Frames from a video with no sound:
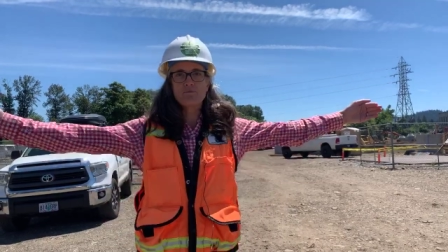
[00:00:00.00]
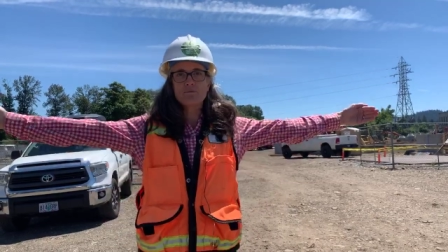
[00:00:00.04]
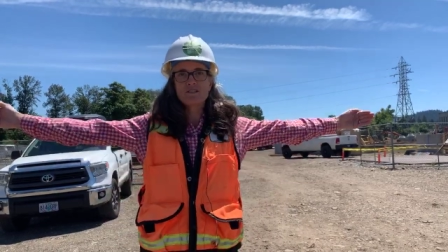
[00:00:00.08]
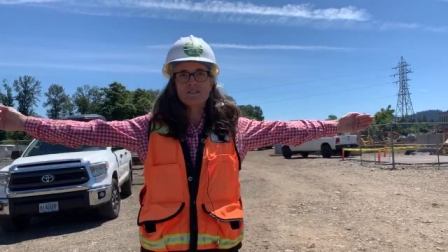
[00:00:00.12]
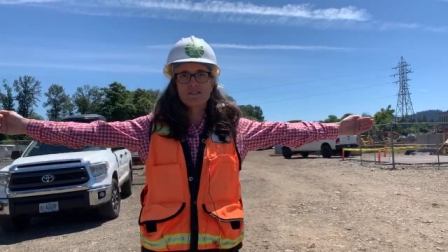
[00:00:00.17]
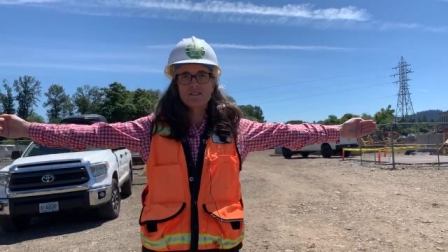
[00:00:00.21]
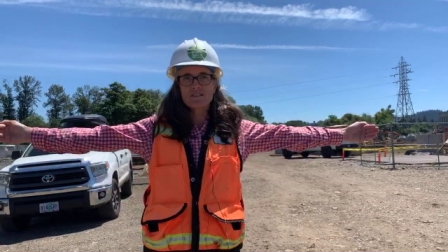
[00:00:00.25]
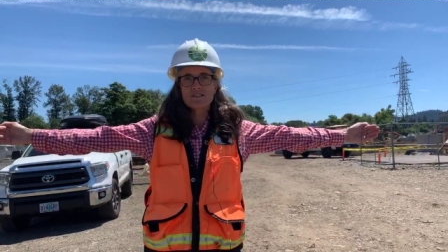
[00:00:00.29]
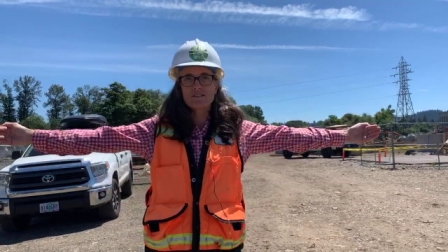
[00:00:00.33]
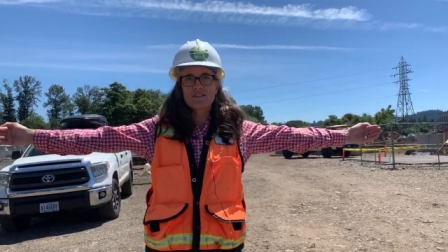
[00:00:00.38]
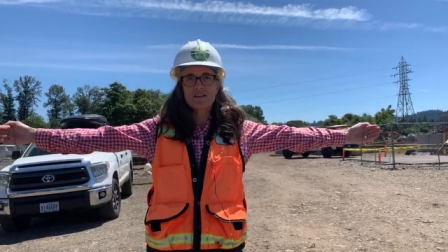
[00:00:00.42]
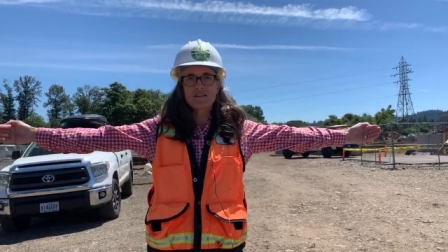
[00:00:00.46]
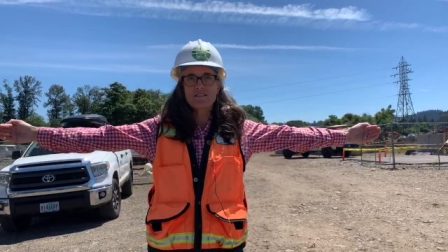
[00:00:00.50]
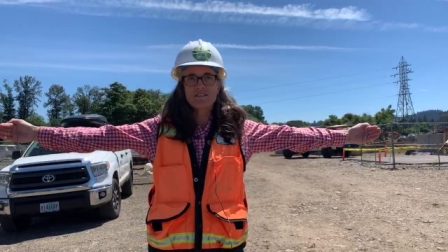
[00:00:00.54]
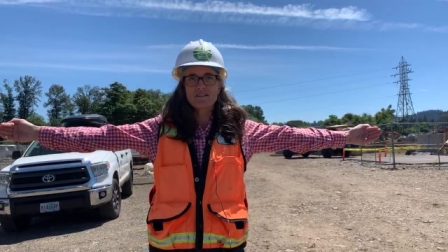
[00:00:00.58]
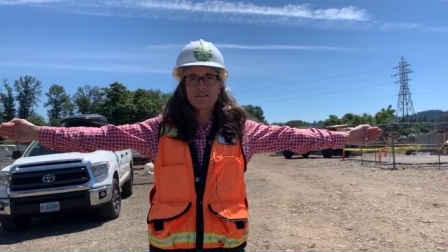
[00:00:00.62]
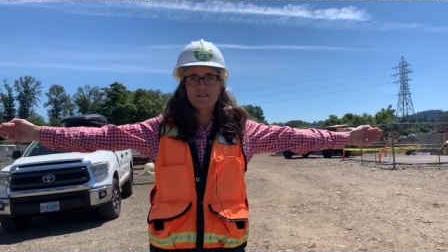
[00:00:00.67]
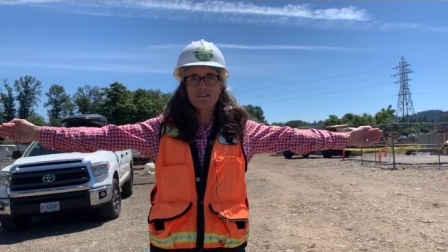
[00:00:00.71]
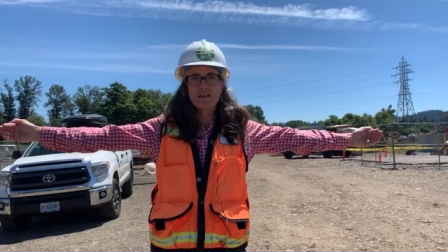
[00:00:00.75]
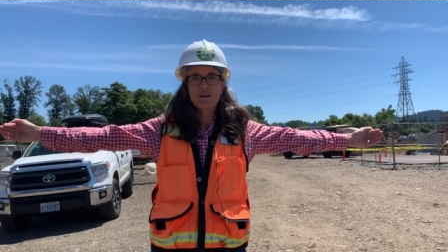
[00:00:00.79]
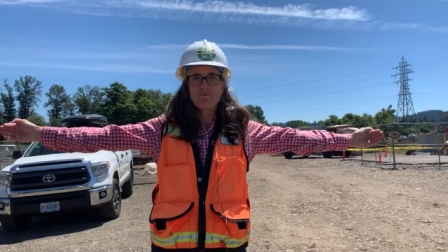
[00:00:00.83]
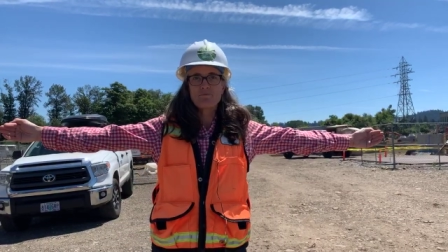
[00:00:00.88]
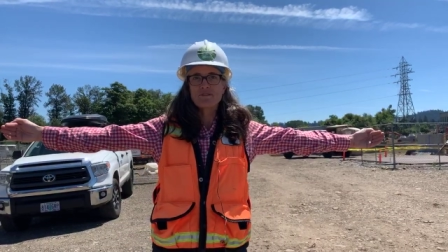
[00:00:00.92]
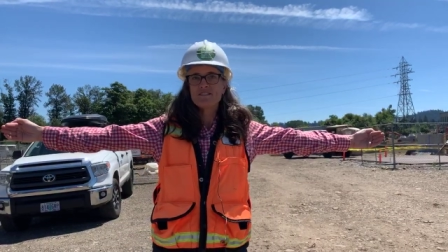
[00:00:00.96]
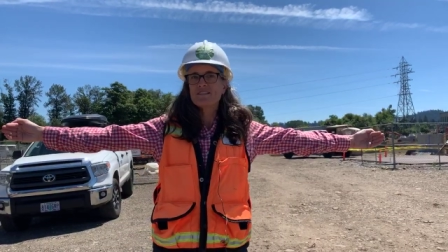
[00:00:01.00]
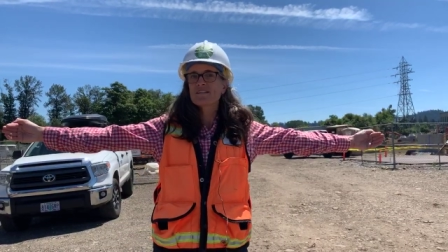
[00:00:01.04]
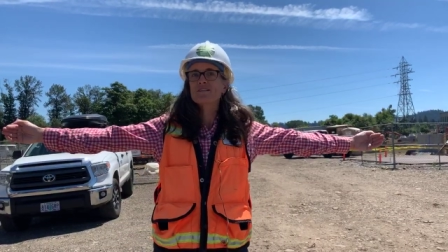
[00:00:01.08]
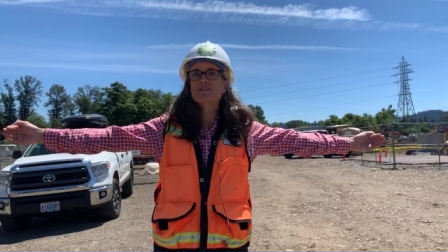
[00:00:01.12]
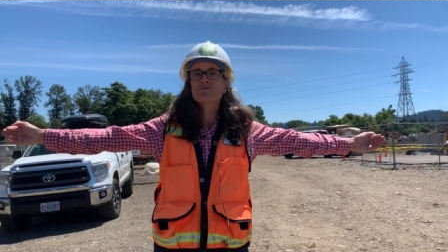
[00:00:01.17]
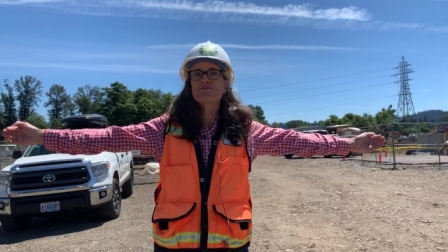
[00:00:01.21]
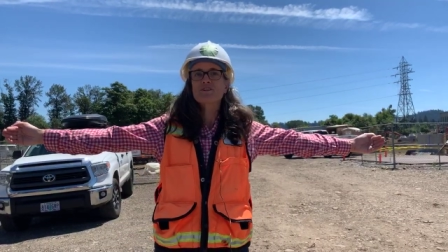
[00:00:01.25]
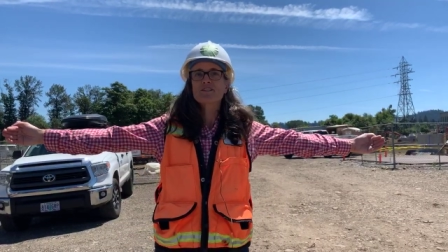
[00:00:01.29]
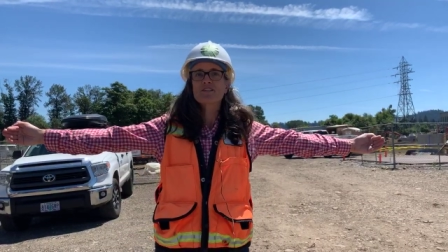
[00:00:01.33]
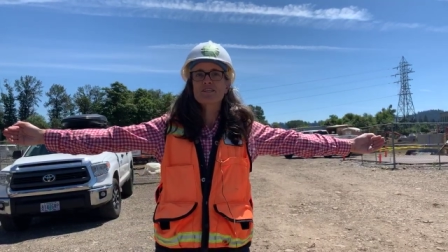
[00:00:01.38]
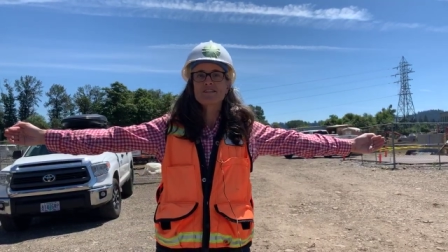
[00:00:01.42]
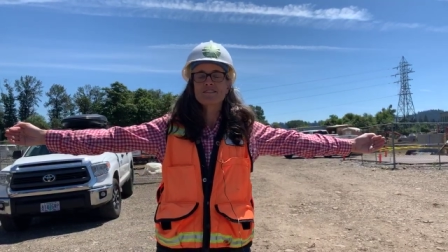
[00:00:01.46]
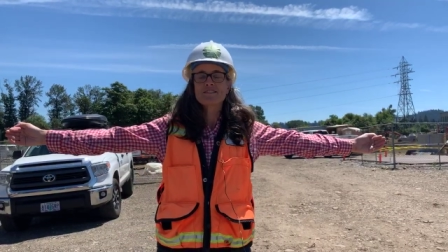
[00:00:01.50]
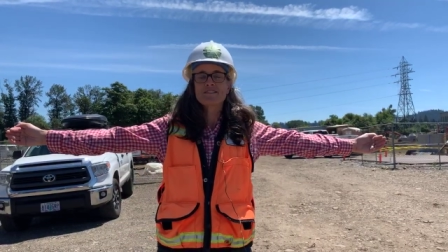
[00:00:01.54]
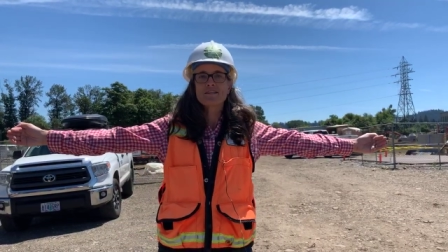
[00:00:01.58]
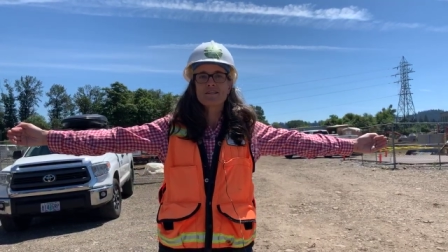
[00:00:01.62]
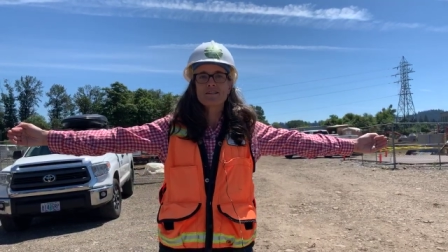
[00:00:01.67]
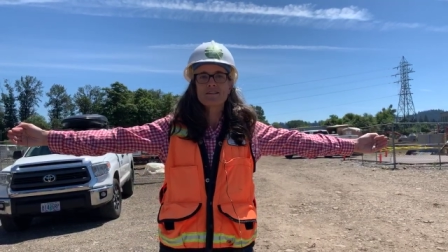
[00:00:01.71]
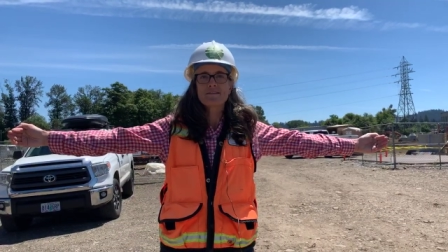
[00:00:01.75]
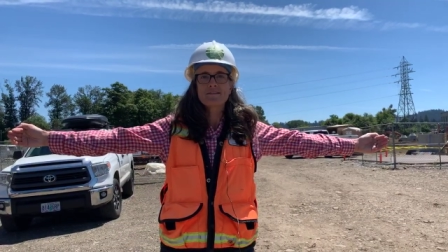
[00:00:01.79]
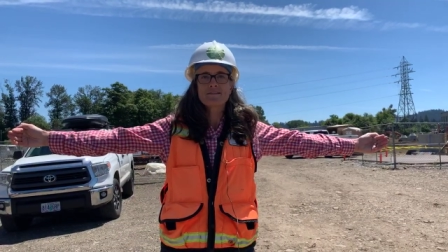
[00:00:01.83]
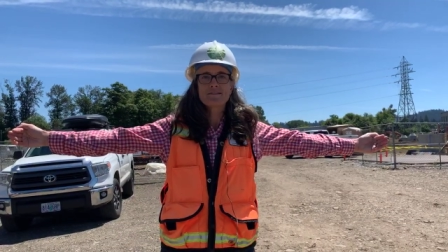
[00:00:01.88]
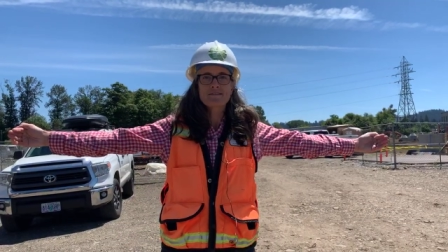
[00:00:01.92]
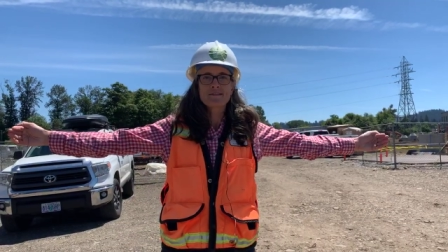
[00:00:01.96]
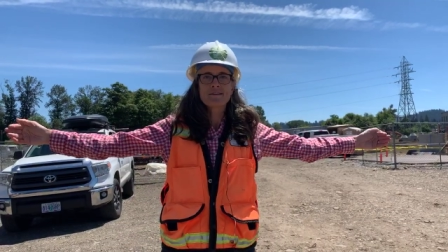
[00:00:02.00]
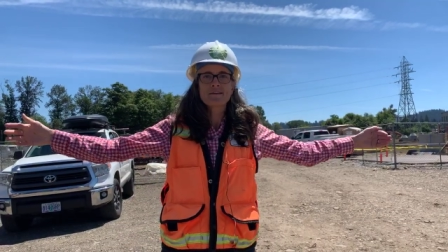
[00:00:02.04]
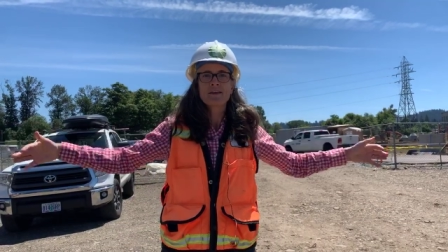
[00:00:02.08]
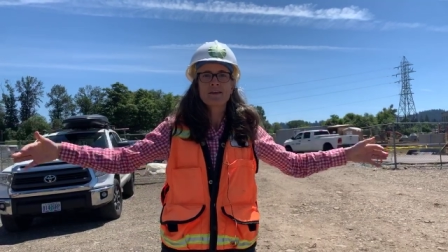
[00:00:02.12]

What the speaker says: a 6 foot distance.